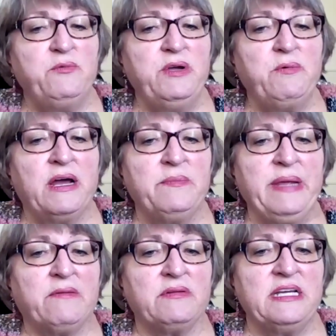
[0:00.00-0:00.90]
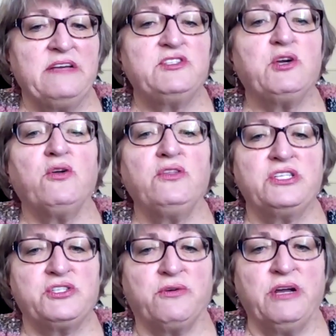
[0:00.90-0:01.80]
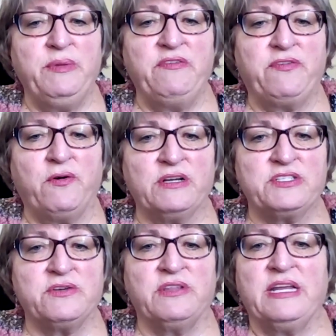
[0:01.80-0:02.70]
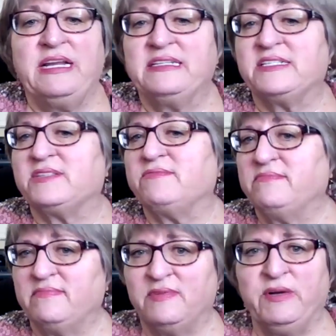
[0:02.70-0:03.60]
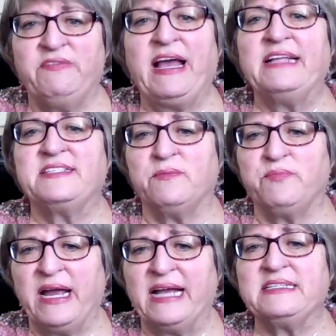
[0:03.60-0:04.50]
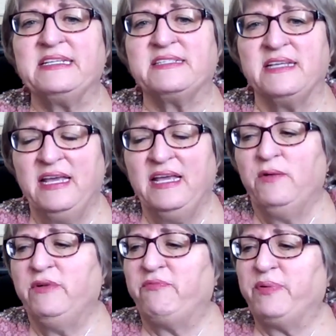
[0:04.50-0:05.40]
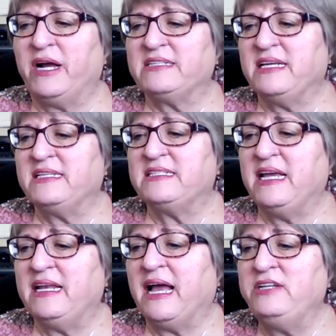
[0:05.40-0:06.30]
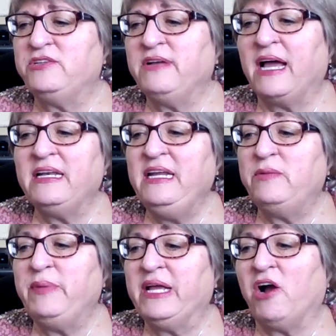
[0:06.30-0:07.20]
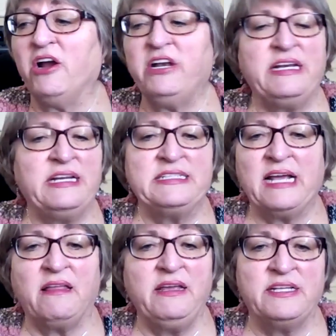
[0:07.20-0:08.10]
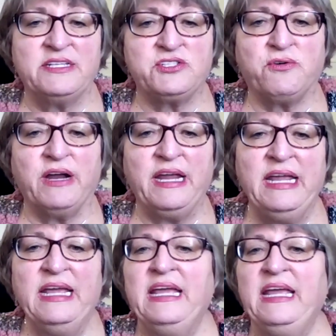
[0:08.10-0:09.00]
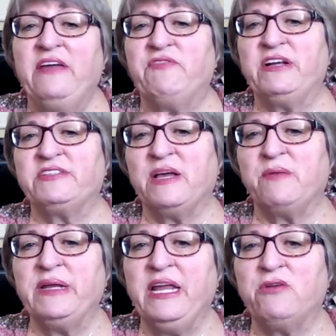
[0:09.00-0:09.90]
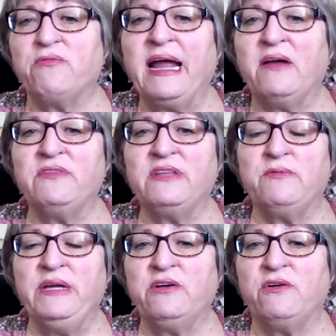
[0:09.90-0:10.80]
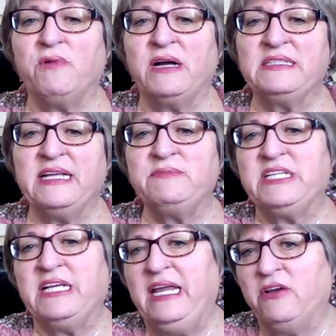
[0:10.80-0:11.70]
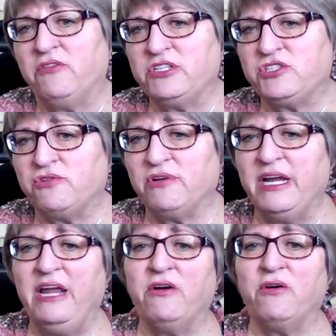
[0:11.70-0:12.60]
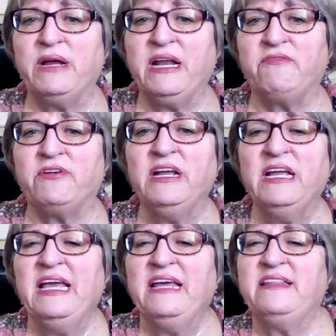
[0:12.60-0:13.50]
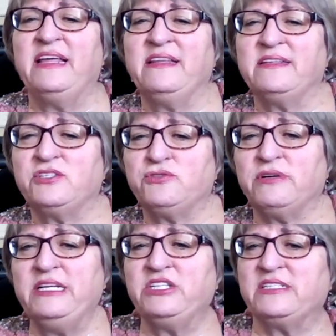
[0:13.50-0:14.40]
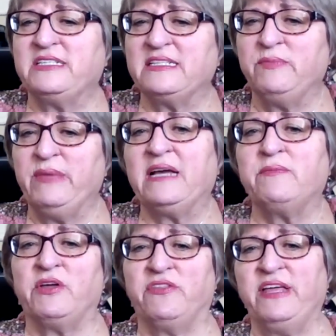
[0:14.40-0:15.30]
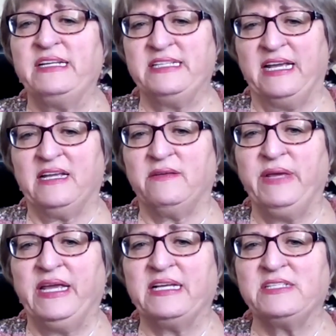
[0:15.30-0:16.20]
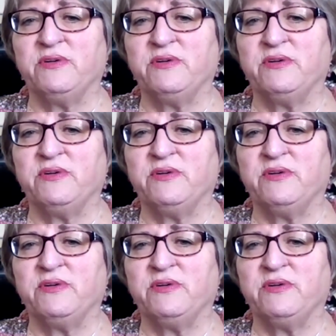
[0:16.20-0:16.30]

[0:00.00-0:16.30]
we want to be able to have told the story before so that we've had some practice, we've processed it. I do not need to be guarded in telling this story. If there's somebody around that we don't want them to hear the story or whatever, then the story just doesn't become authentic because